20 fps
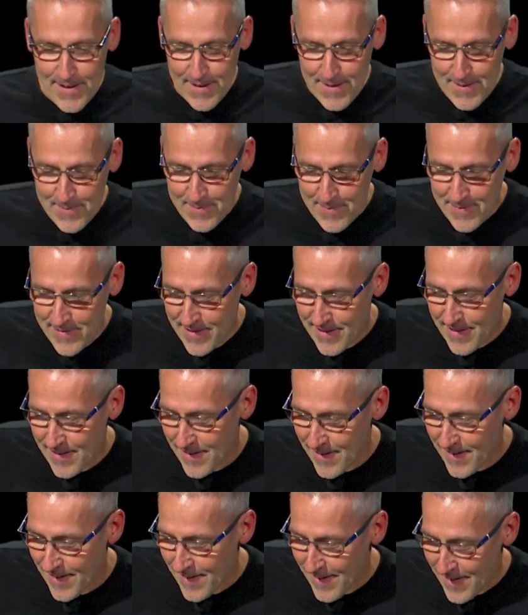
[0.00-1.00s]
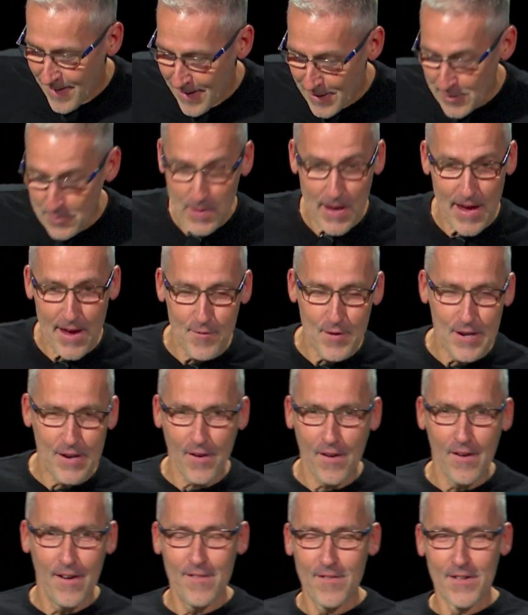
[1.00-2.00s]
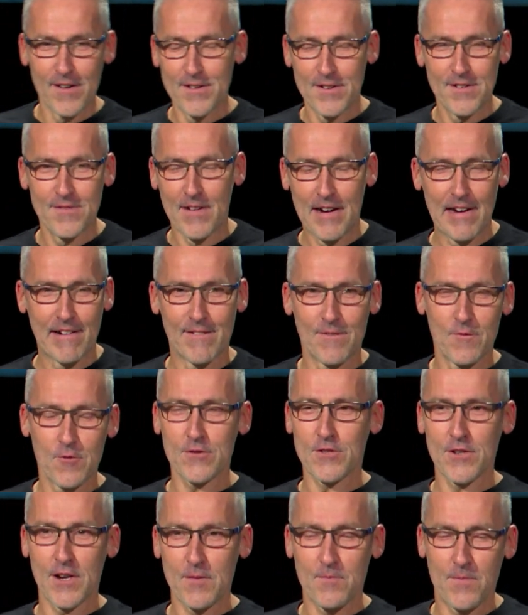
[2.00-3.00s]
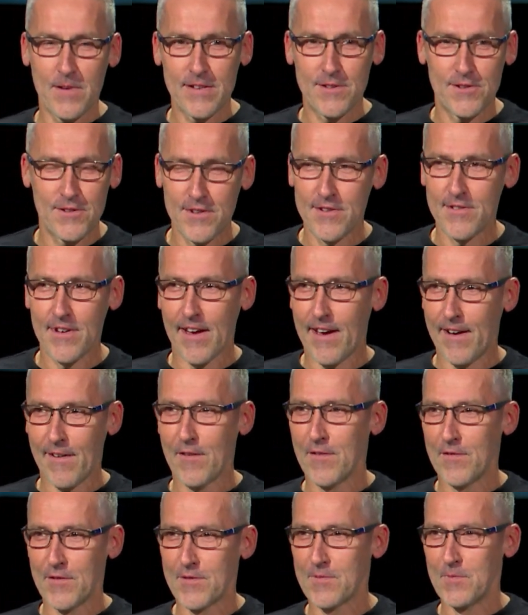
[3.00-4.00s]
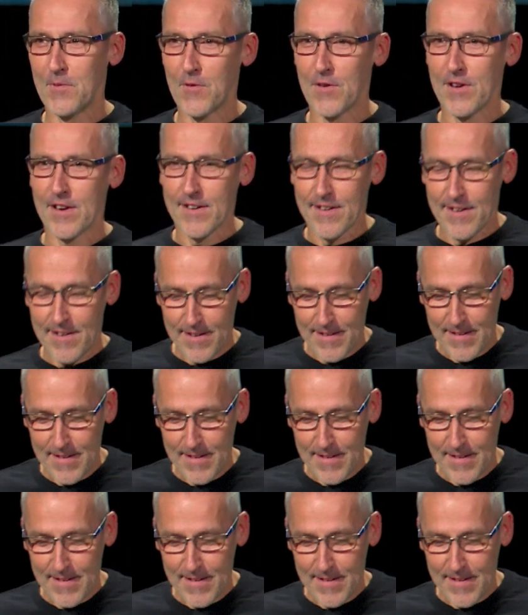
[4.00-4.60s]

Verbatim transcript: um, that's a bit heavy, Clive, aren't you? Wow, what side of bed did you get out of this morning?